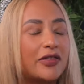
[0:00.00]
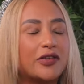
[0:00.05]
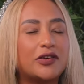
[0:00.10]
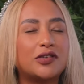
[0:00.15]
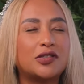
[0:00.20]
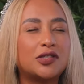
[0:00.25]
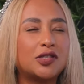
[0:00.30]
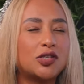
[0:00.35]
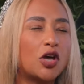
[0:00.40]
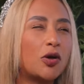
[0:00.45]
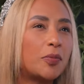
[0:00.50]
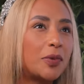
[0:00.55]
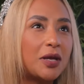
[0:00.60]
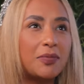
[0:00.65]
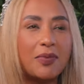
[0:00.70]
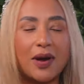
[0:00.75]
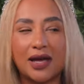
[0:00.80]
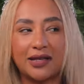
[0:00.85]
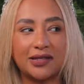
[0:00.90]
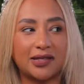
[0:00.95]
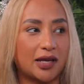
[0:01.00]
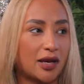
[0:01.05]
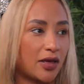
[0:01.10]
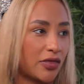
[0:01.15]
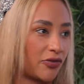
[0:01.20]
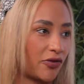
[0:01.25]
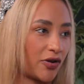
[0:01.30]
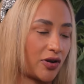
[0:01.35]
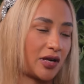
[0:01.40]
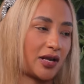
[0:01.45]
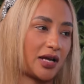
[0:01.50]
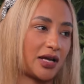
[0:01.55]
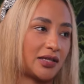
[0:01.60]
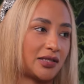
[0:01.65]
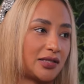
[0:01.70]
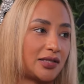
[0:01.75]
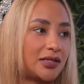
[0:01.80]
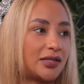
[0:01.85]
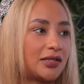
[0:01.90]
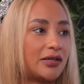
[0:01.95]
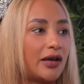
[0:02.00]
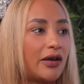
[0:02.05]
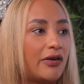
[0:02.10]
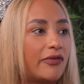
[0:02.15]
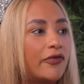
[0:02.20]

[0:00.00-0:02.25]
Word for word: There's so many brands getting thrown at us